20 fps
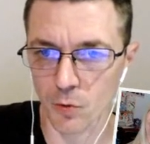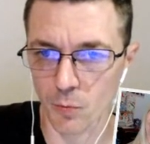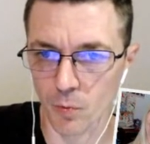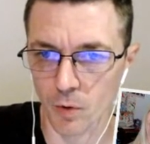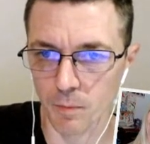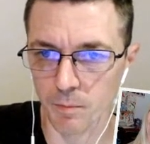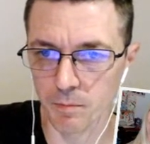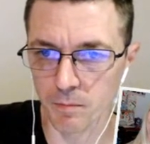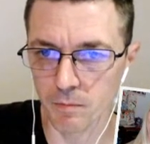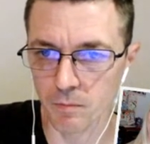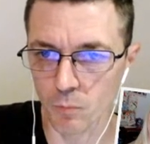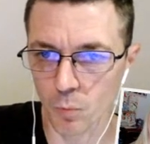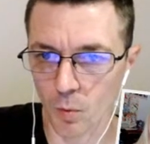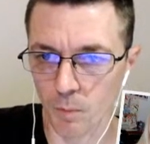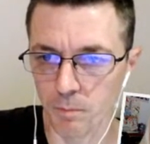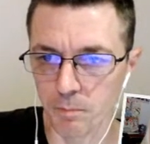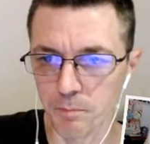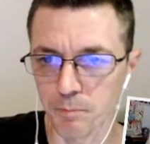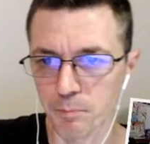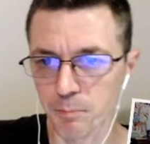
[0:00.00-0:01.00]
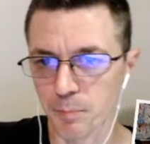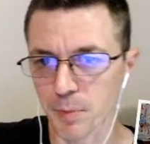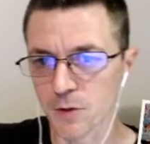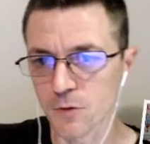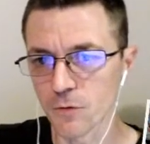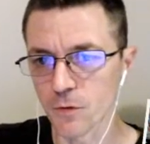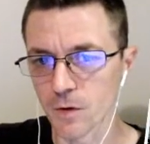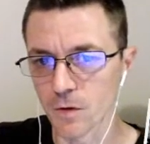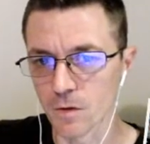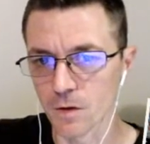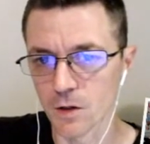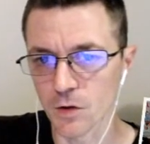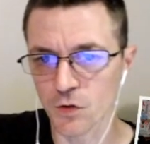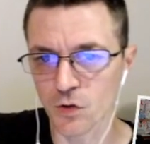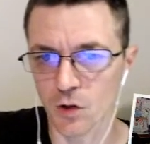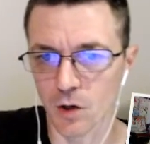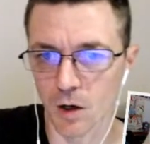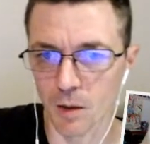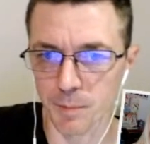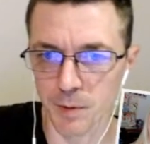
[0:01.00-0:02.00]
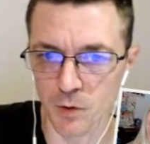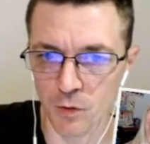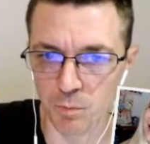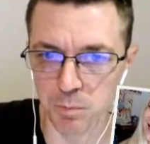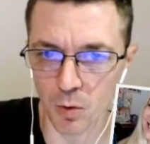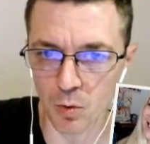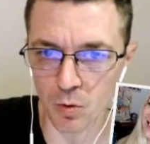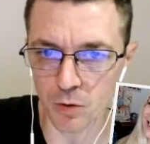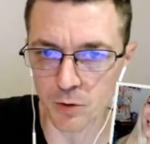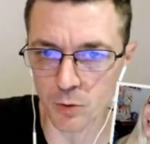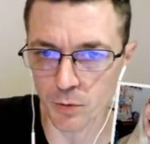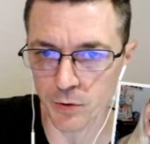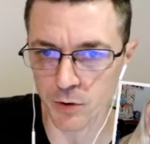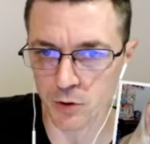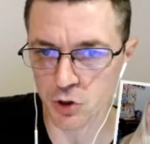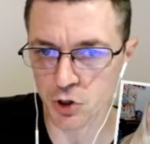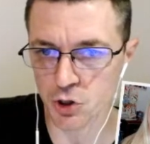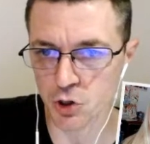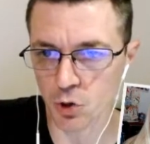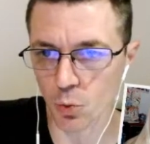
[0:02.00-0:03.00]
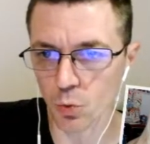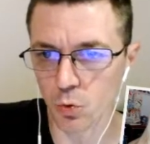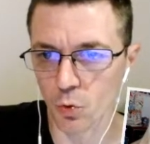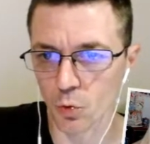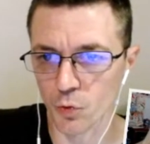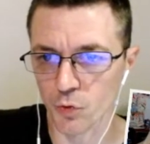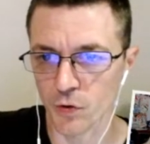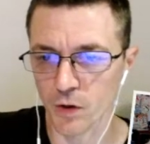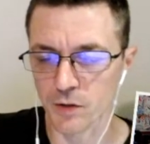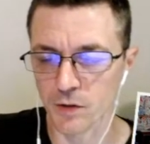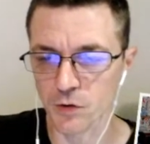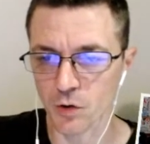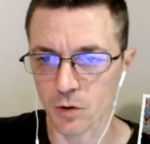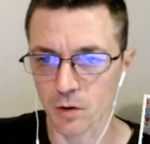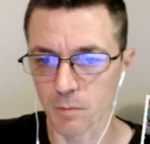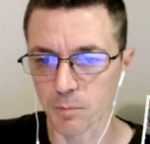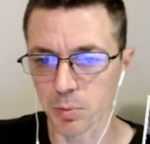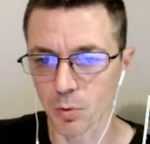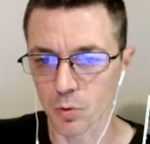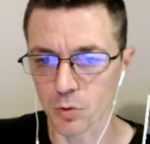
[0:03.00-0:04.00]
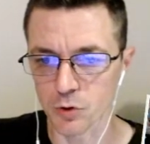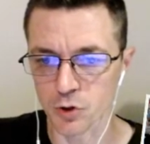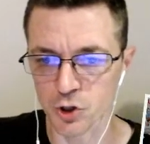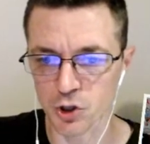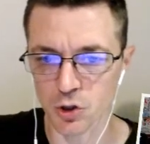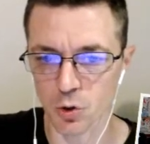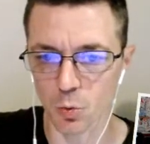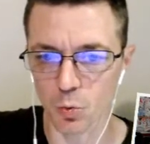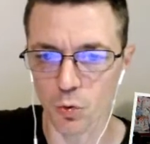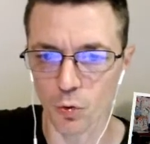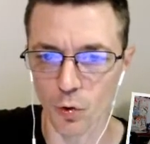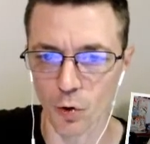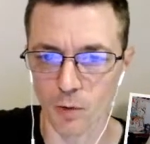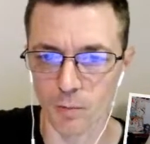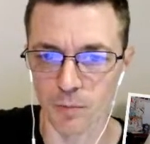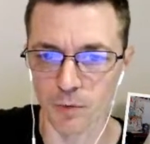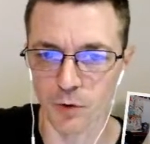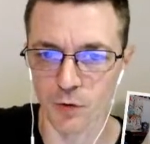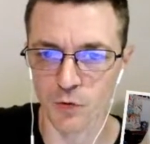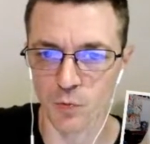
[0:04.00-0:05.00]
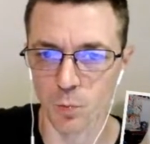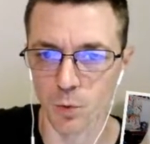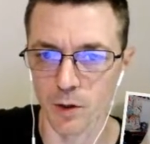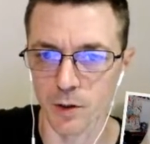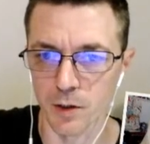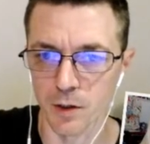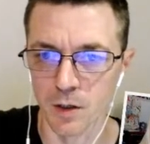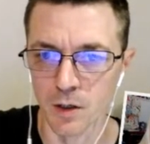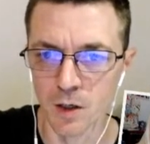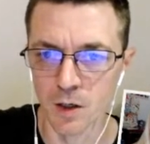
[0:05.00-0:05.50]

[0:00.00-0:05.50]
We're beefing this up. He's pulling with his shoulders, so that's going to pull his shoulder up this way.